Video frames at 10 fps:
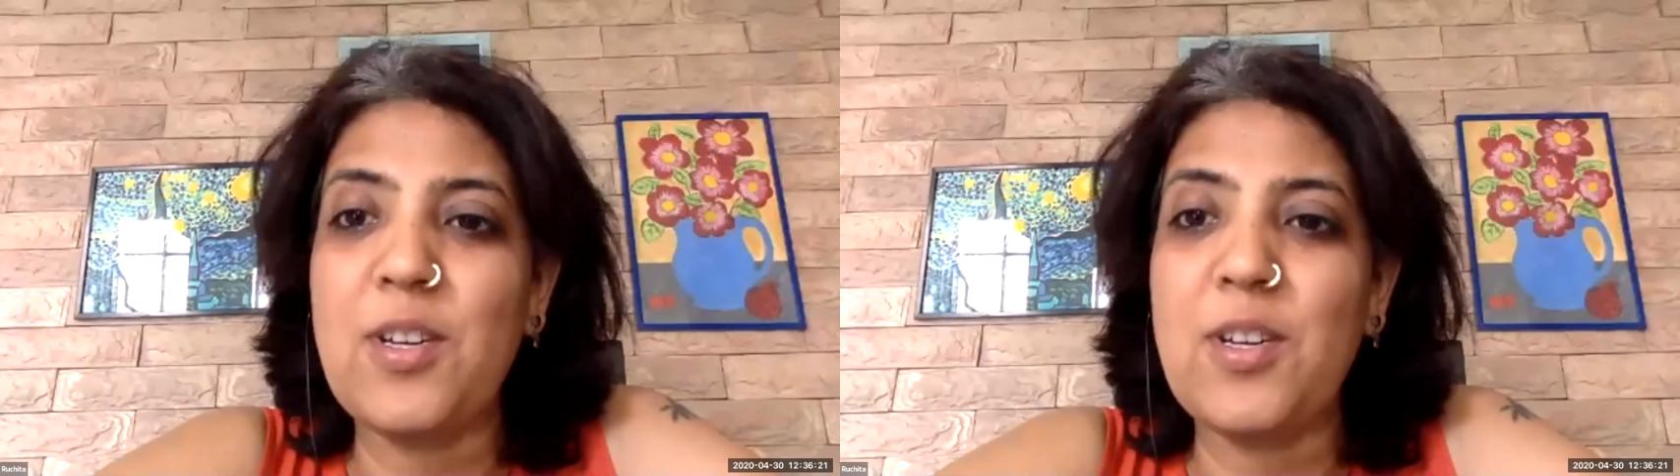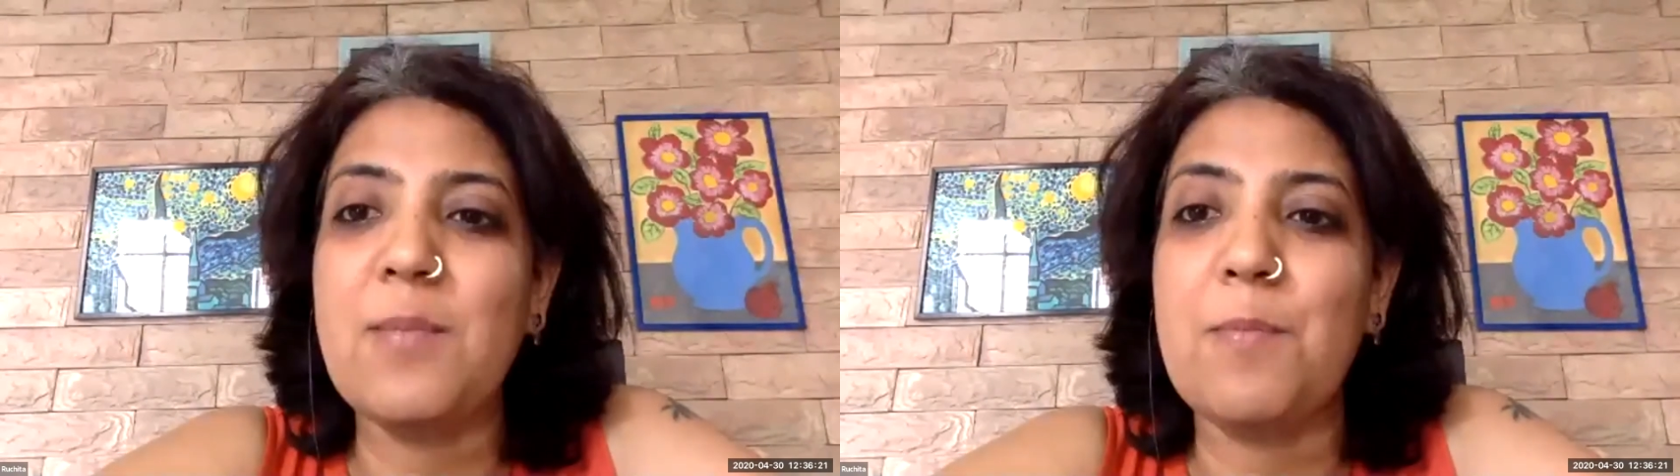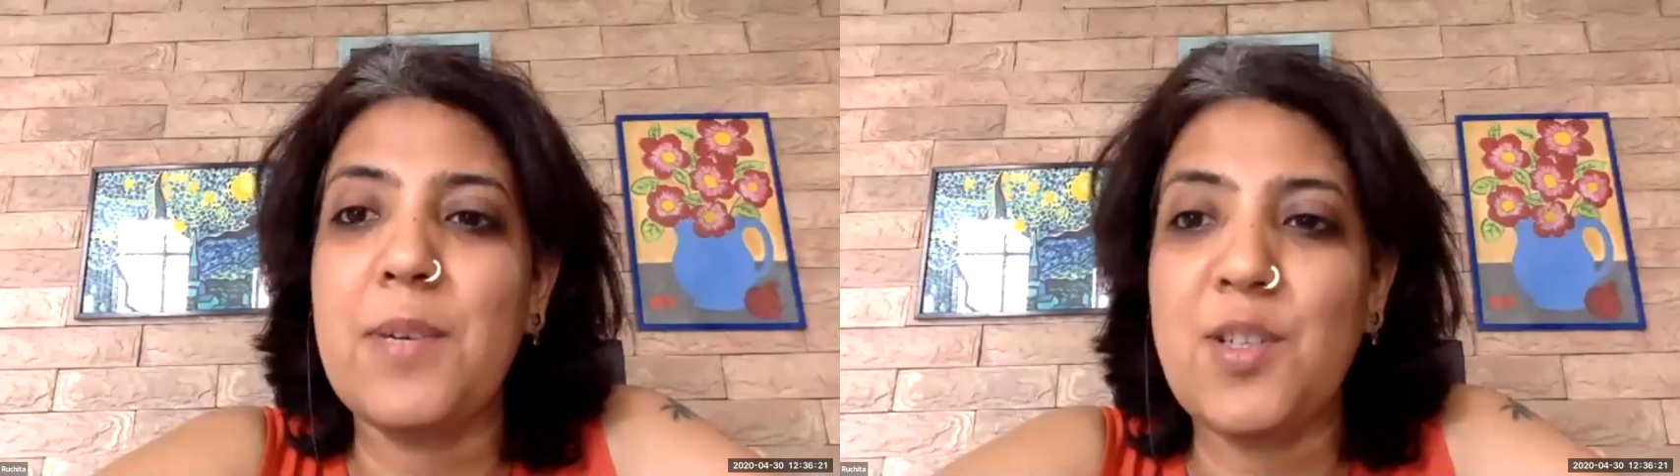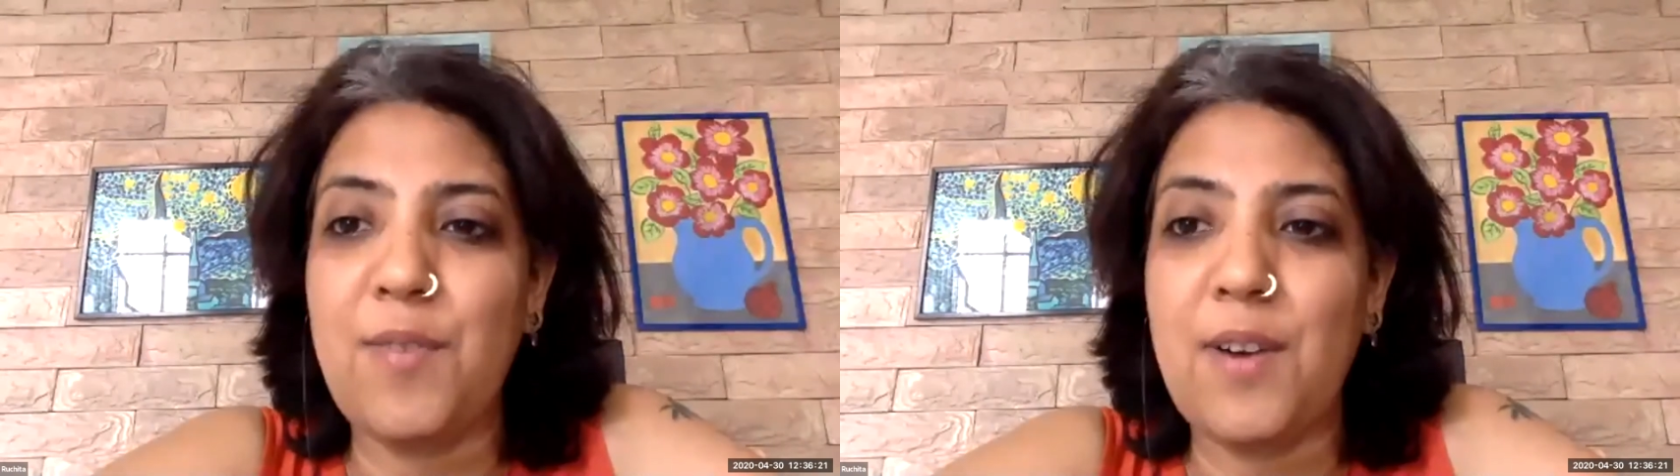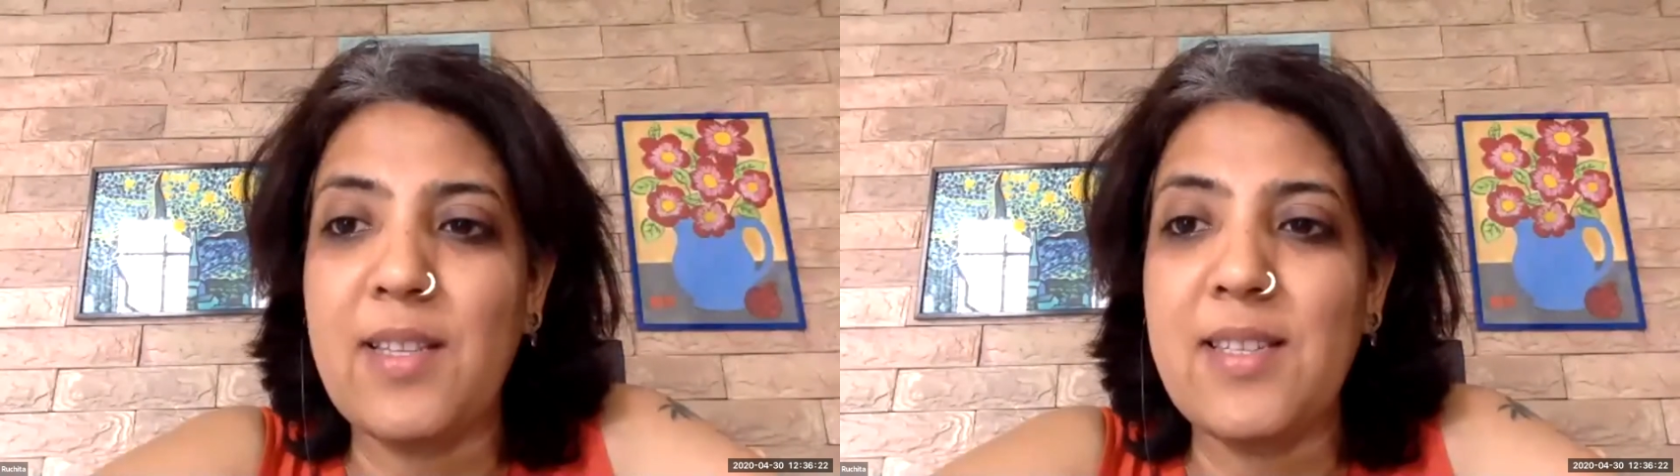raise bridge
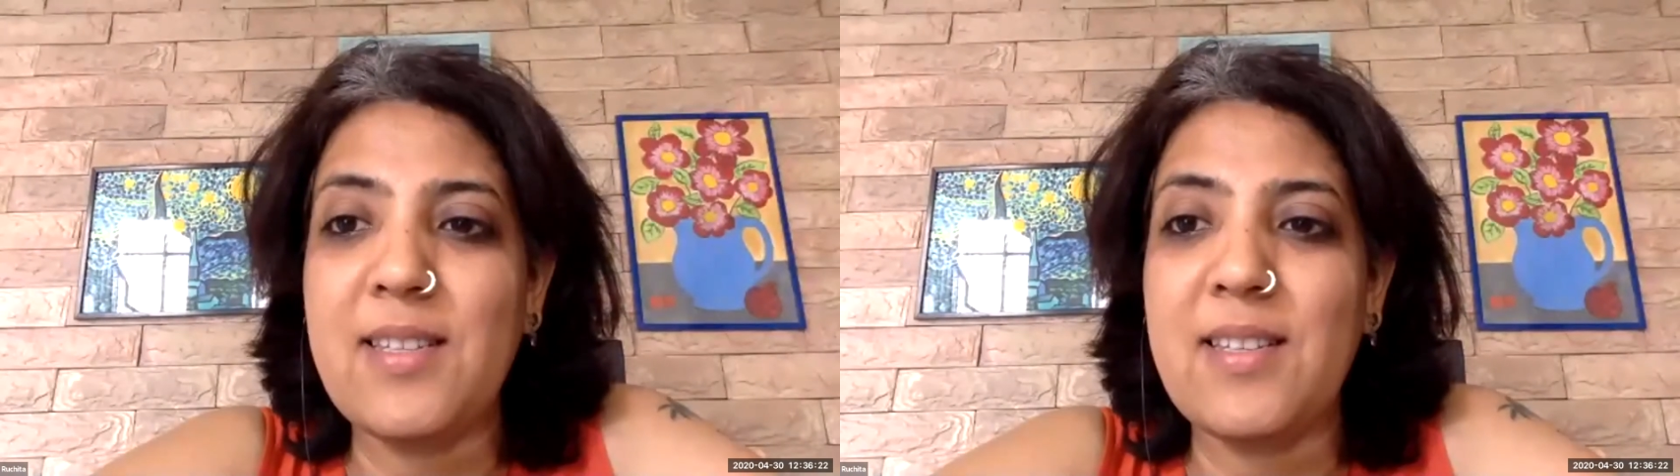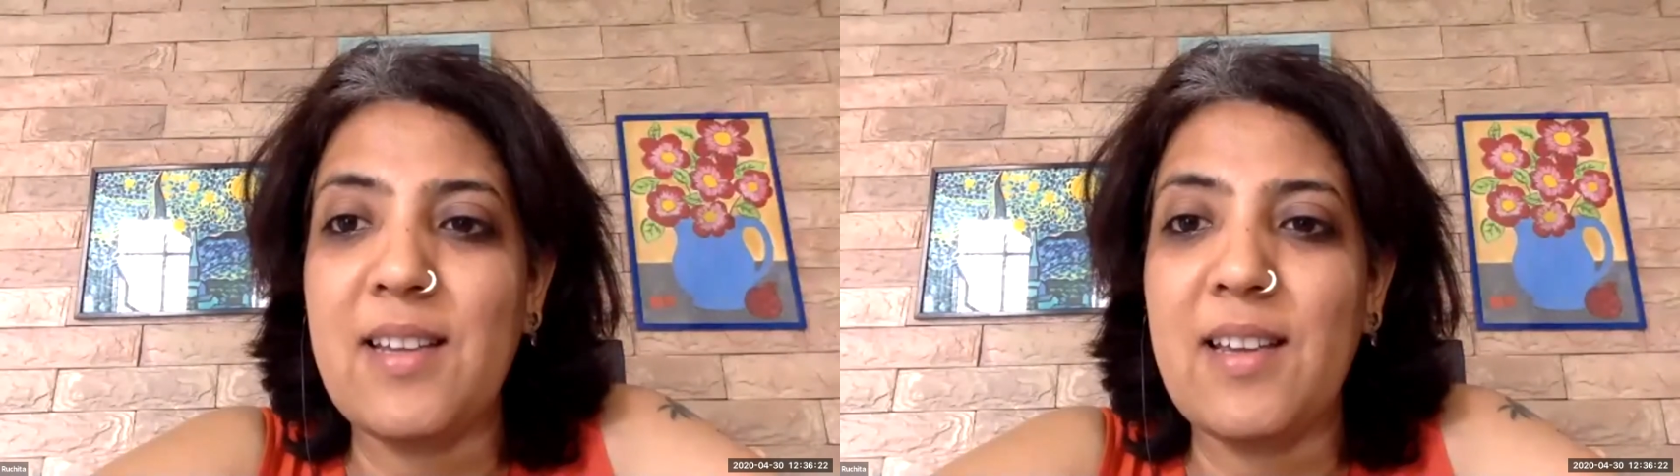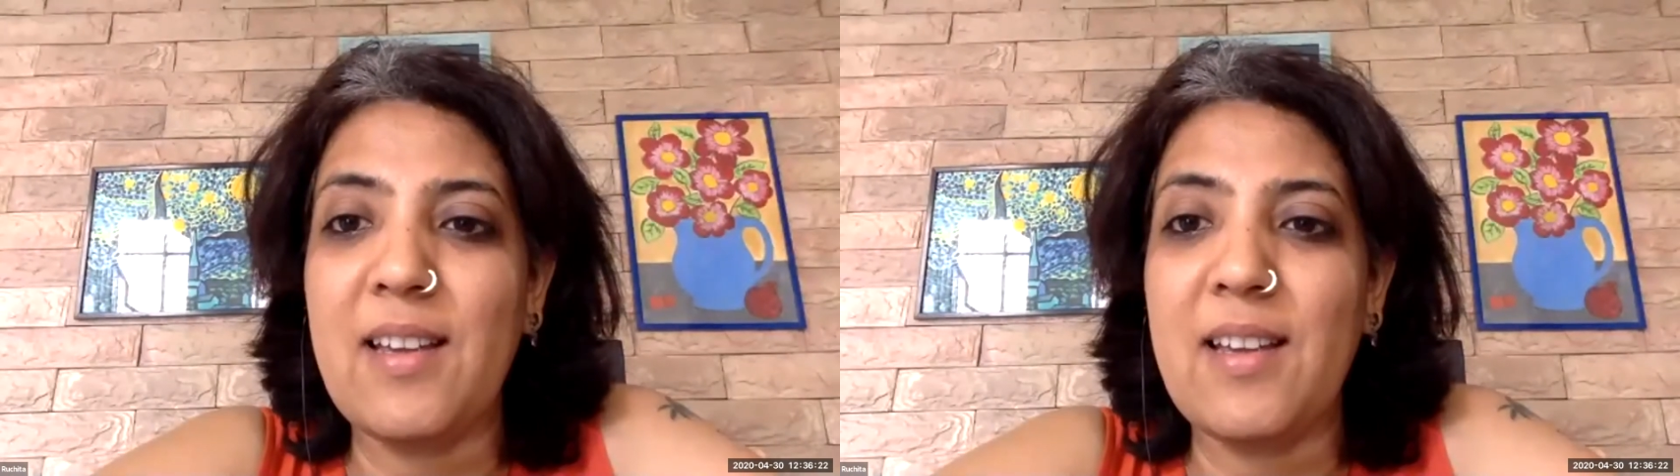funds?